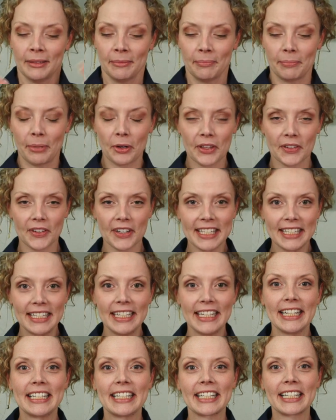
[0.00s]
Both of us
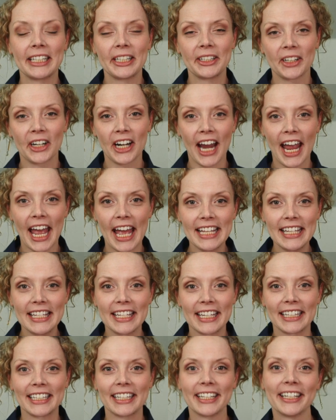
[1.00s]
needed to clear our heads
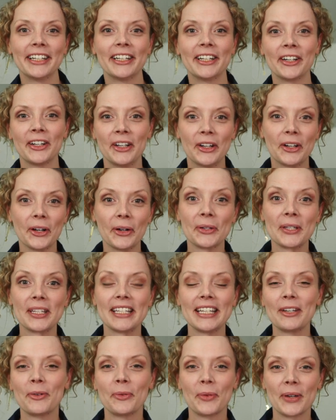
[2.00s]
and go
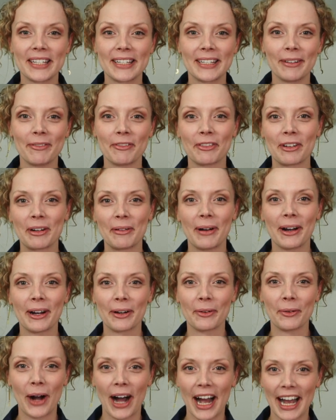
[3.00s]
seek wisdom from our
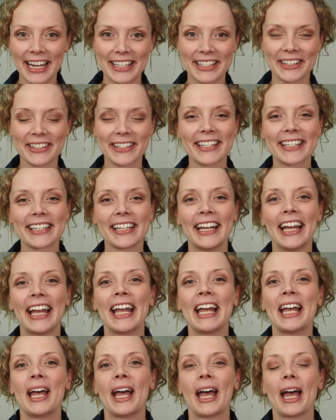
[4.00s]
wisers,
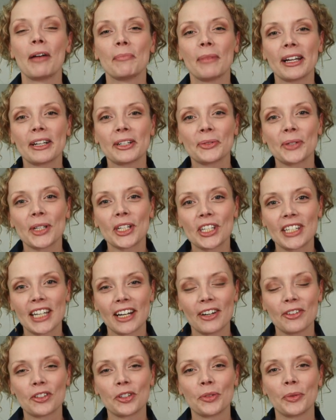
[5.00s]
and Michael reached
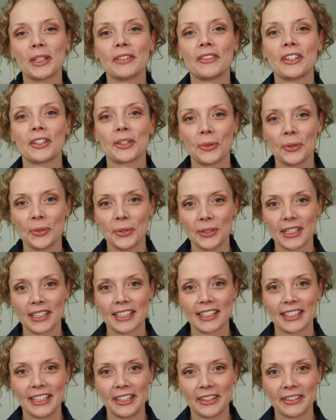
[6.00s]
out to one of his
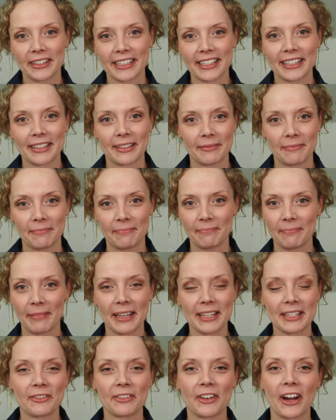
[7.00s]
oldest, nearest
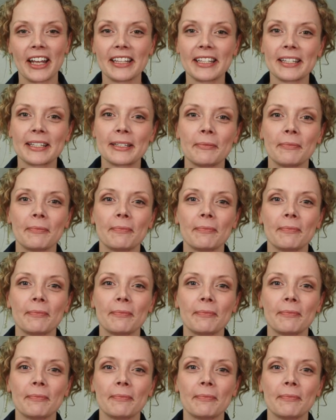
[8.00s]
best friends.